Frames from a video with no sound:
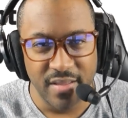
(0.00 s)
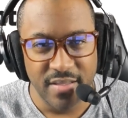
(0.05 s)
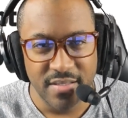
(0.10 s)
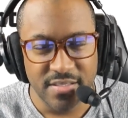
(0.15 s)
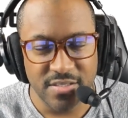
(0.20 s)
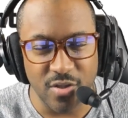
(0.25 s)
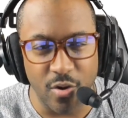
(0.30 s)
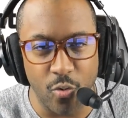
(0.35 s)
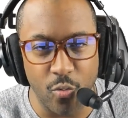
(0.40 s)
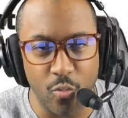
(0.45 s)

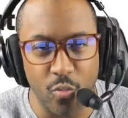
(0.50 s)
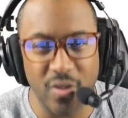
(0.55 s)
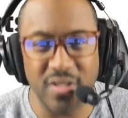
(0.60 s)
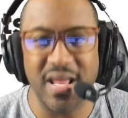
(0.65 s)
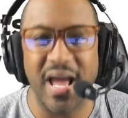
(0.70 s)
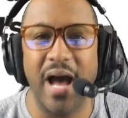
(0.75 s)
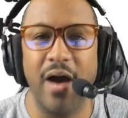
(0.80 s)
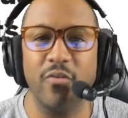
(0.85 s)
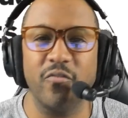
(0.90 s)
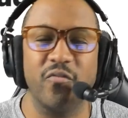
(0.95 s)
So
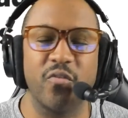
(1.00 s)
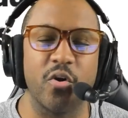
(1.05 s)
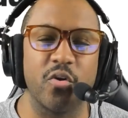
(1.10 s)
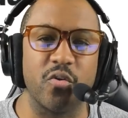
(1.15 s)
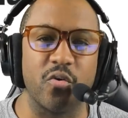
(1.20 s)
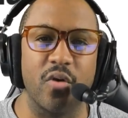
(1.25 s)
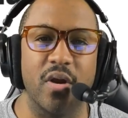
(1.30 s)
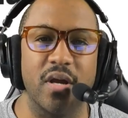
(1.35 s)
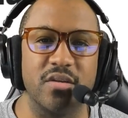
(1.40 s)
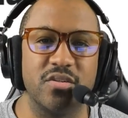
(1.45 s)
without
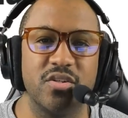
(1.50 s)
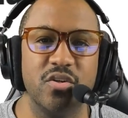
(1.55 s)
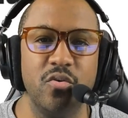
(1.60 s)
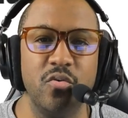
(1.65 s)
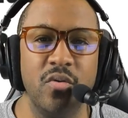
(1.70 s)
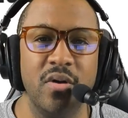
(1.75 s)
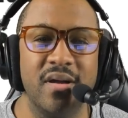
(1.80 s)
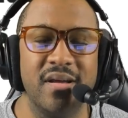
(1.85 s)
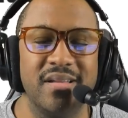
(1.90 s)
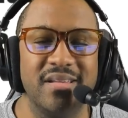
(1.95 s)
further
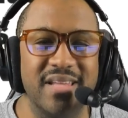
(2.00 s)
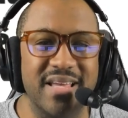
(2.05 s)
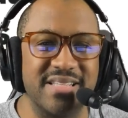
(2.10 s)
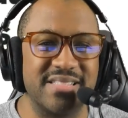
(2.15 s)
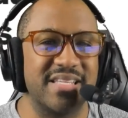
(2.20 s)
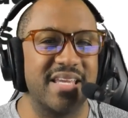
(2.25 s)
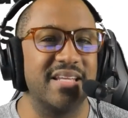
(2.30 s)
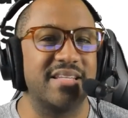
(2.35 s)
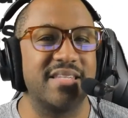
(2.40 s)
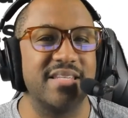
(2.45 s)
ado, let's
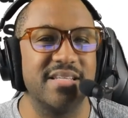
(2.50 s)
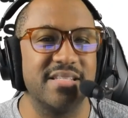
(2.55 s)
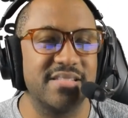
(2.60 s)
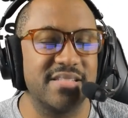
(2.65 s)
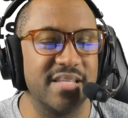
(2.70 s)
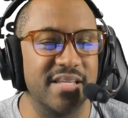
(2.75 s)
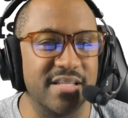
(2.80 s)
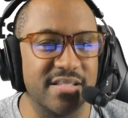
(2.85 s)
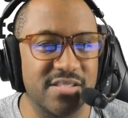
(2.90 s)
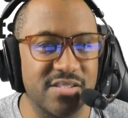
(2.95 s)
get this
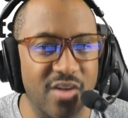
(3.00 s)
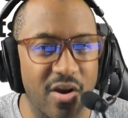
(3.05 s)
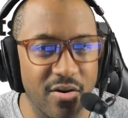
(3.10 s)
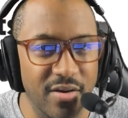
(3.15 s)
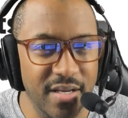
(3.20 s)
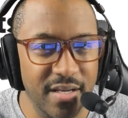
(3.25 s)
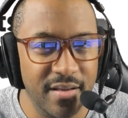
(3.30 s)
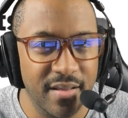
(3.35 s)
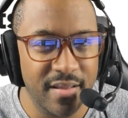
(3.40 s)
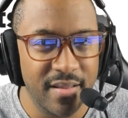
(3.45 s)
thing
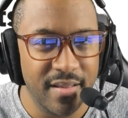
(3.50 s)
started